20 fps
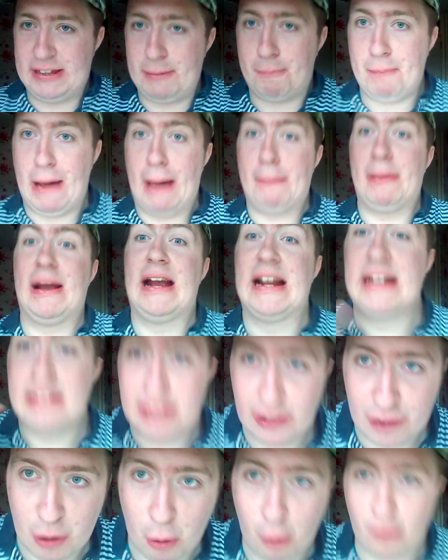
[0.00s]
of paper in the
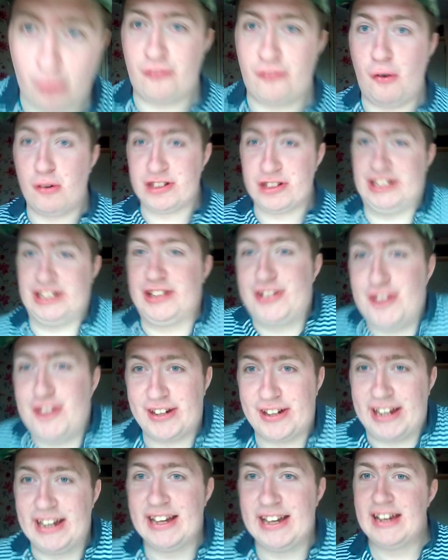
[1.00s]
fortune
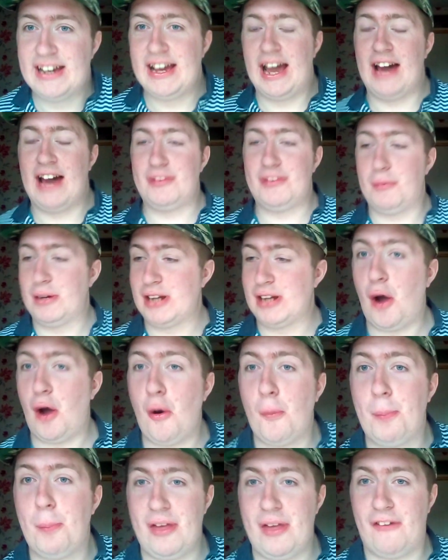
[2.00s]
cookie. And so when you
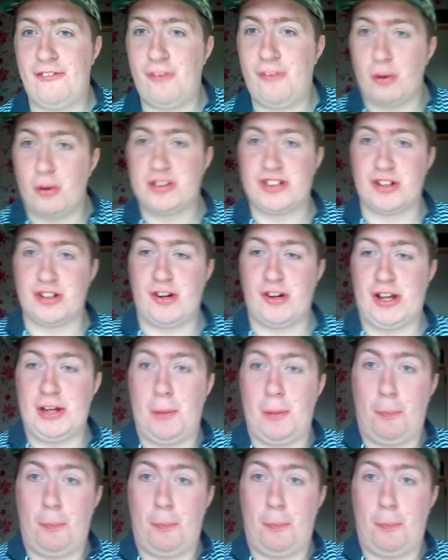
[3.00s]
open the fortune cookie, you